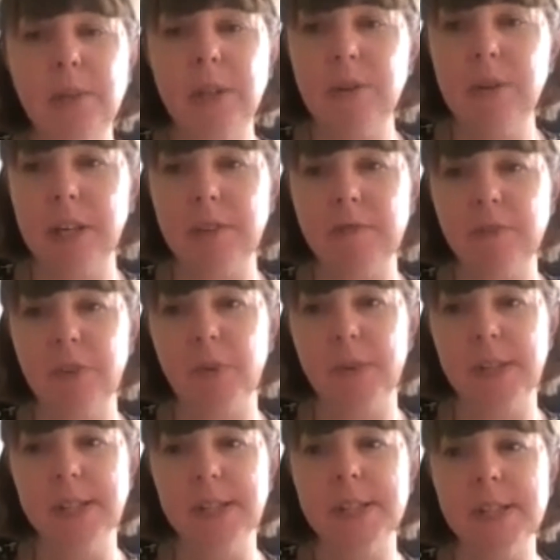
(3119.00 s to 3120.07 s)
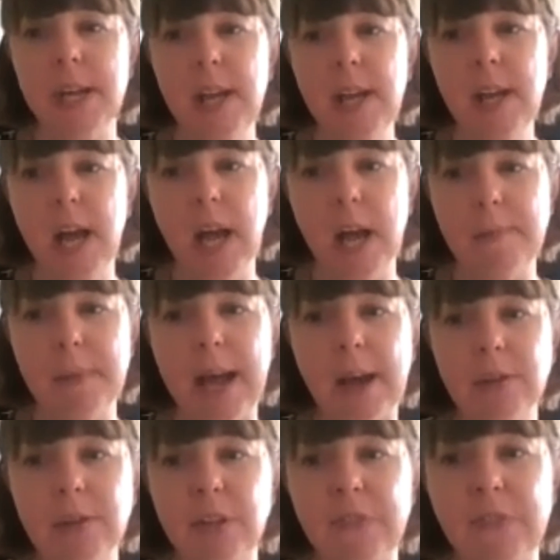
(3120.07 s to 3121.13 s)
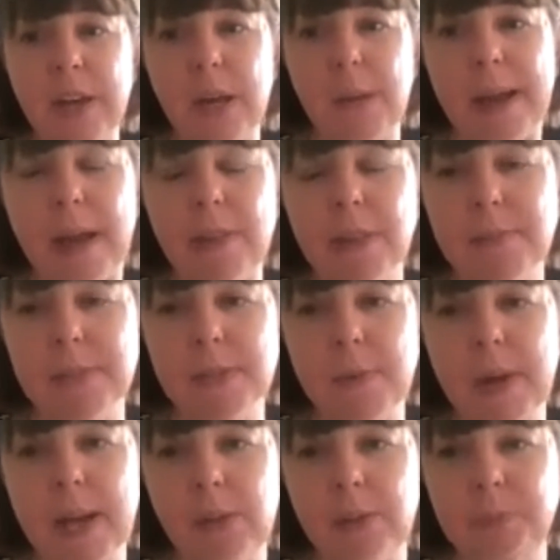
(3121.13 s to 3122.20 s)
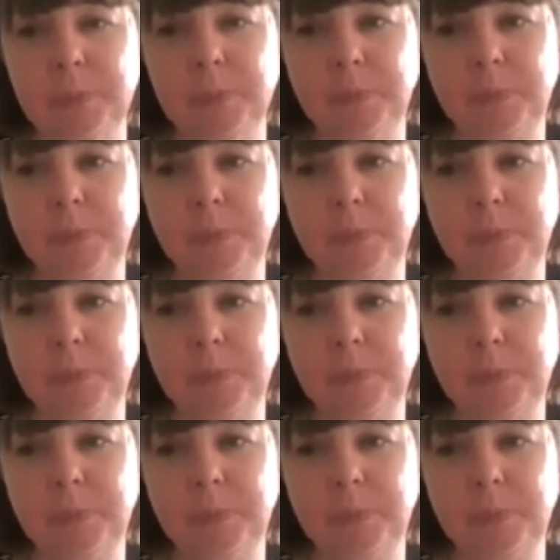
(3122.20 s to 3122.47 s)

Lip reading: you can influence how you feel about them as well.